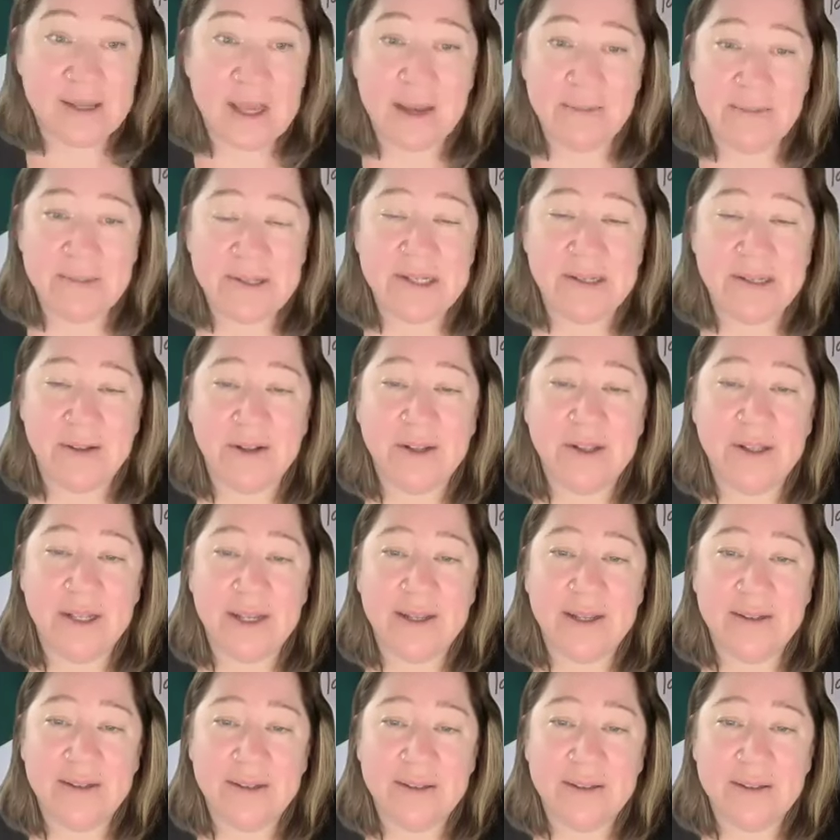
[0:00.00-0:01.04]

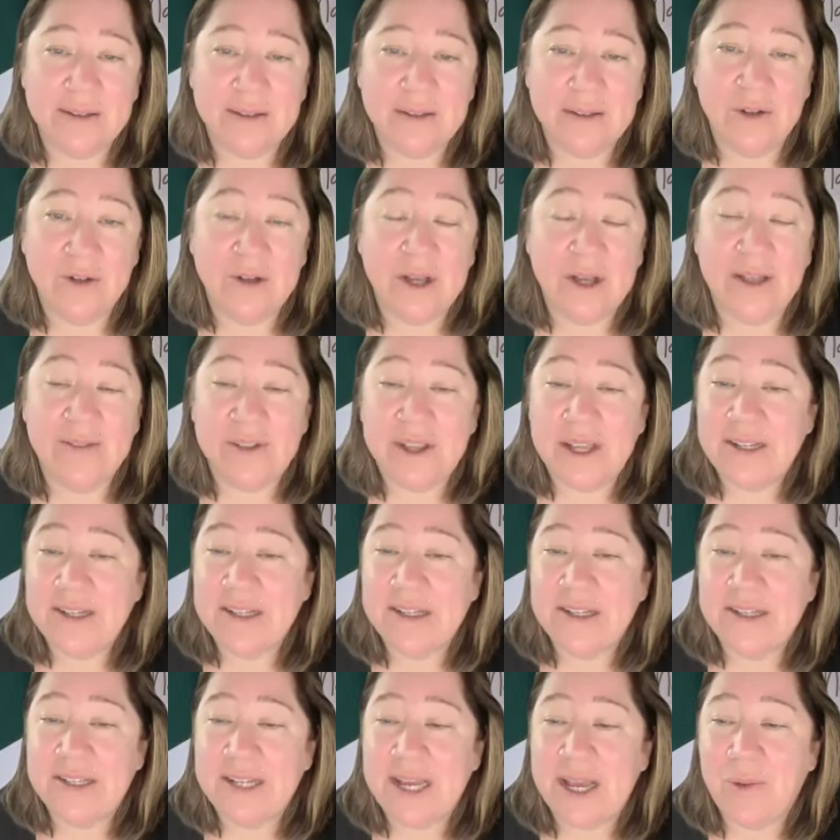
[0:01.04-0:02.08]
absolutely. Look, at the end of
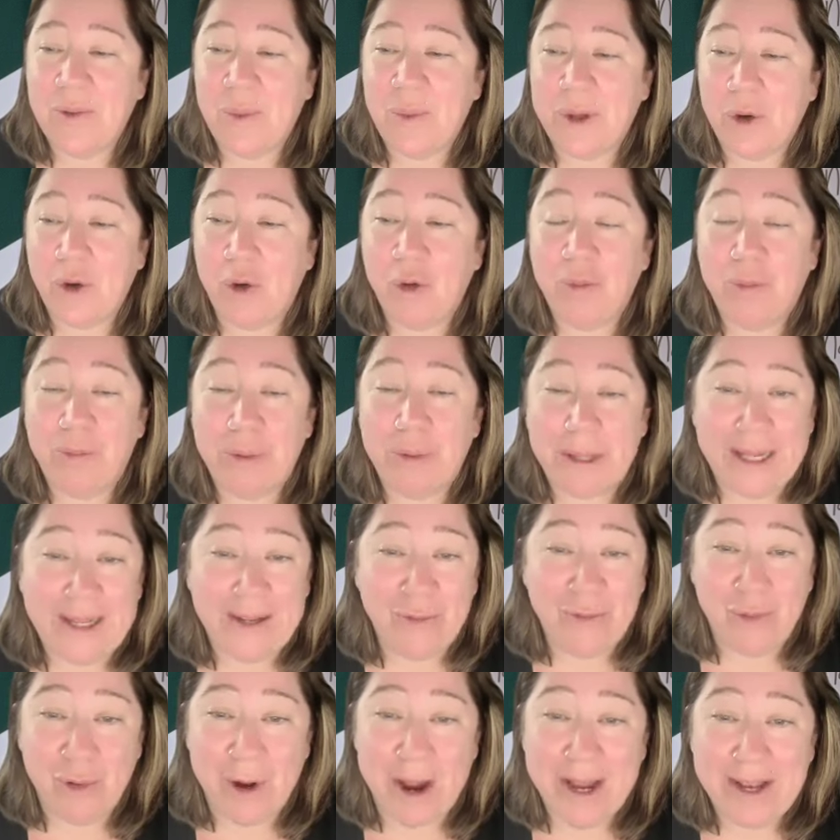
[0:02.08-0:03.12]
the day, we all
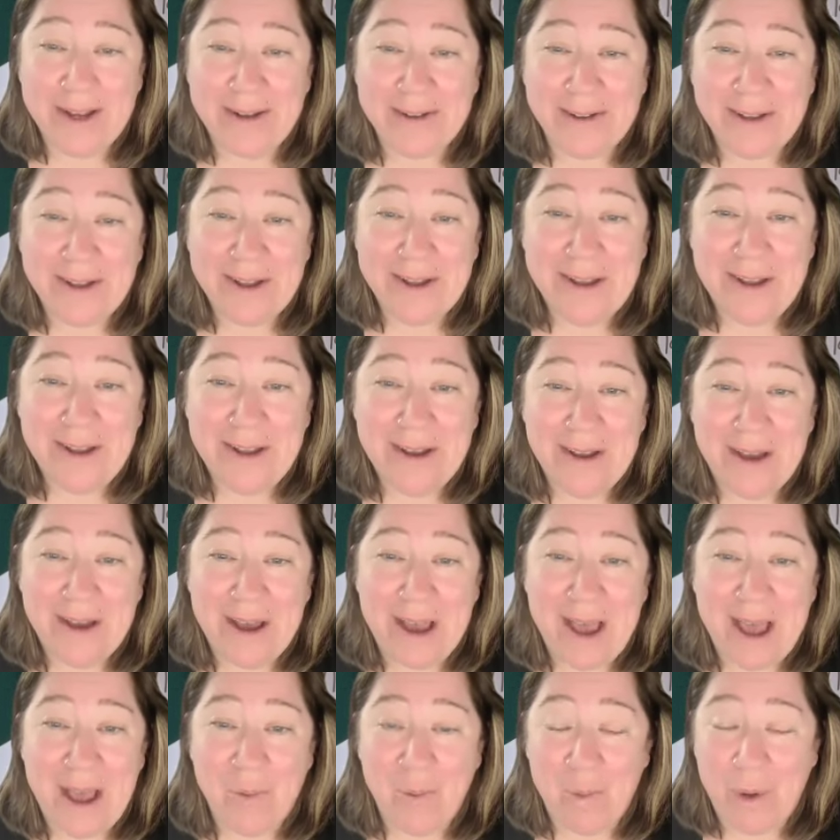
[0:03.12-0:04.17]
bleed red.
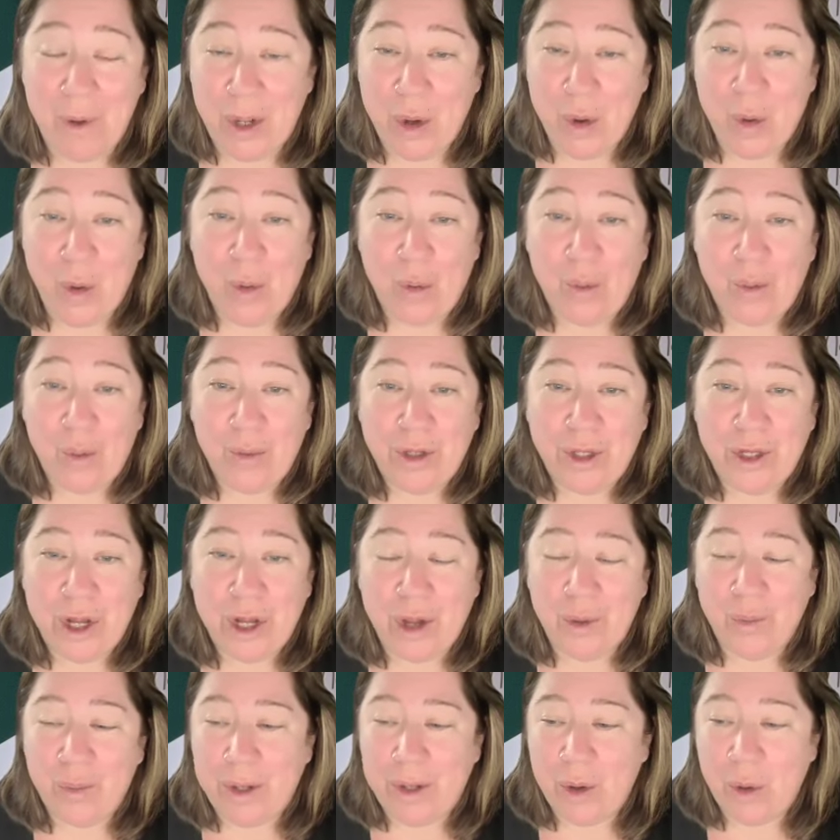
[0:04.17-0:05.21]
And we
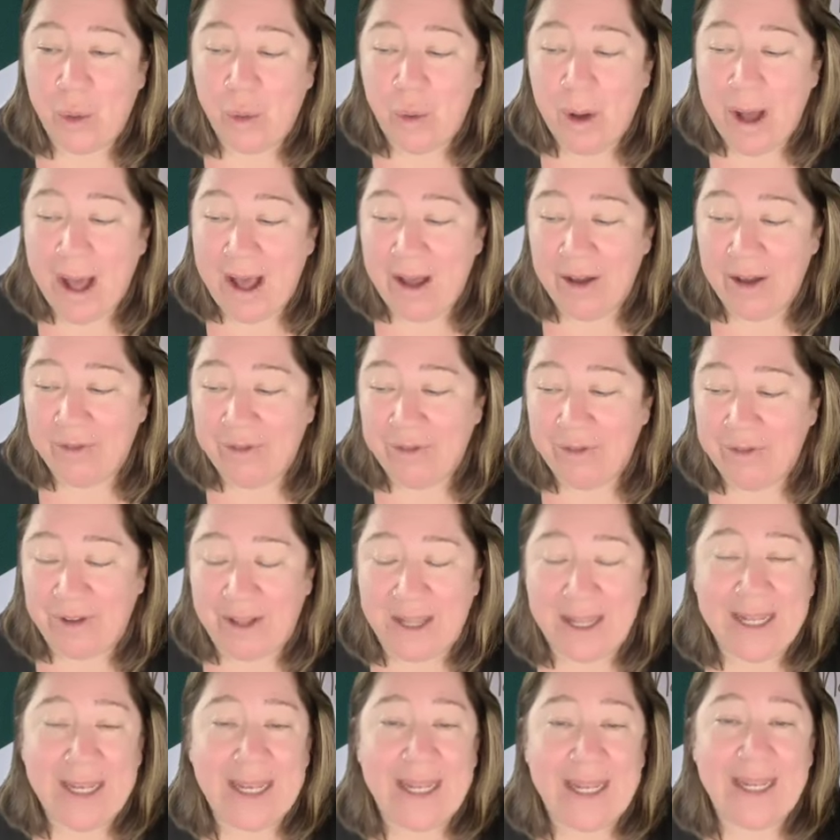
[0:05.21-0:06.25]
all have
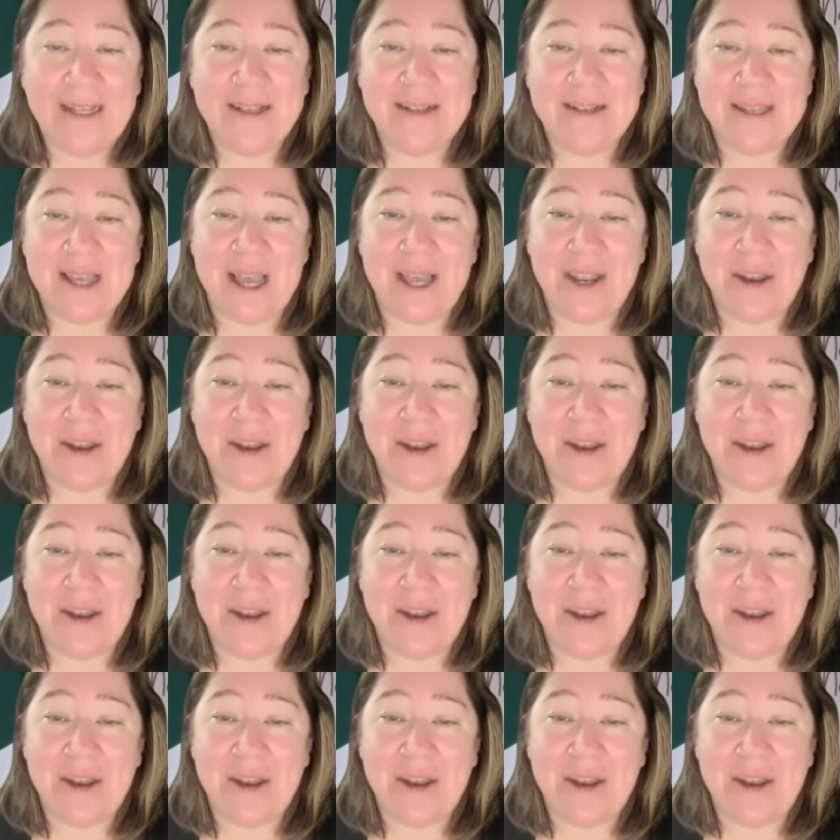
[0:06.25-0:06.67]
feelings and